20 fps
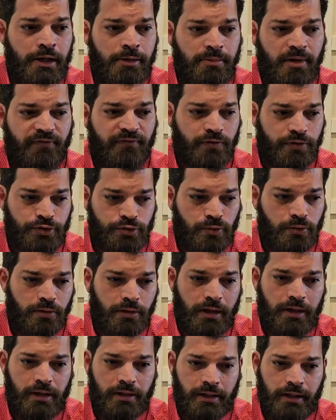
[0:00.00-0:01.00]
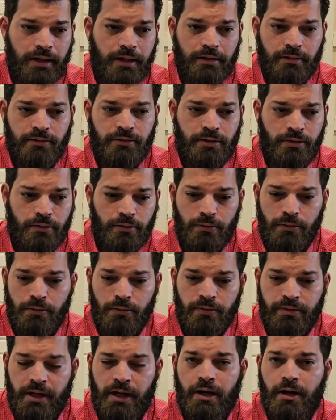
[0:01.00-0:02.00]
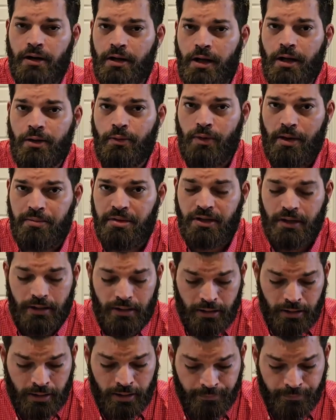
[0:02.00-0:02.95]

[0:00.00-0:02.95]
But for sure, I'll link to the Ariat website.